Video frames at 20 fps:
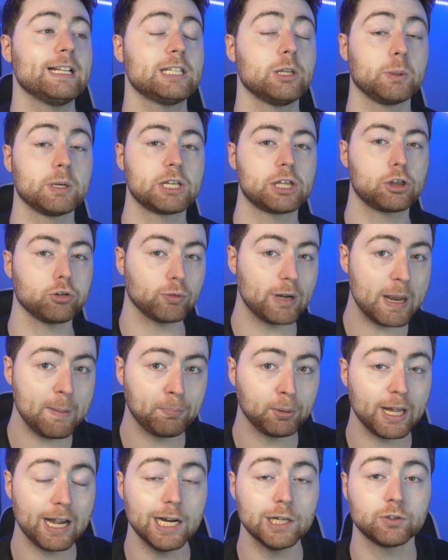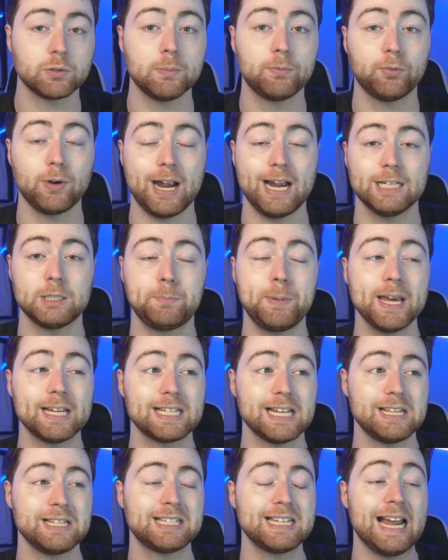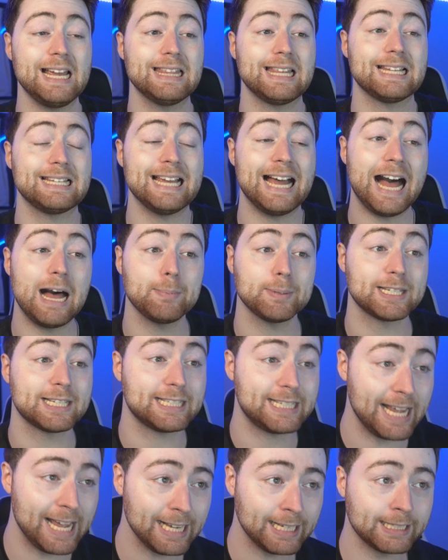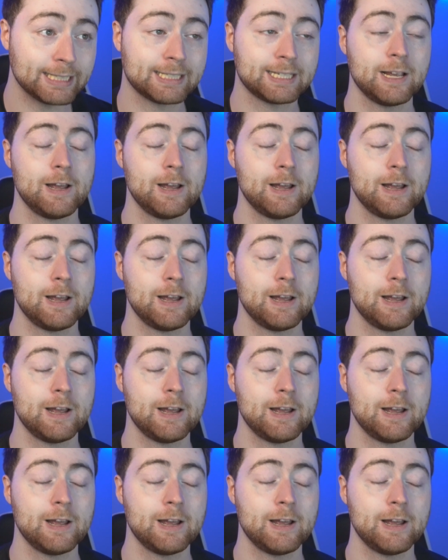There was 3 players from France picked inside the top 6.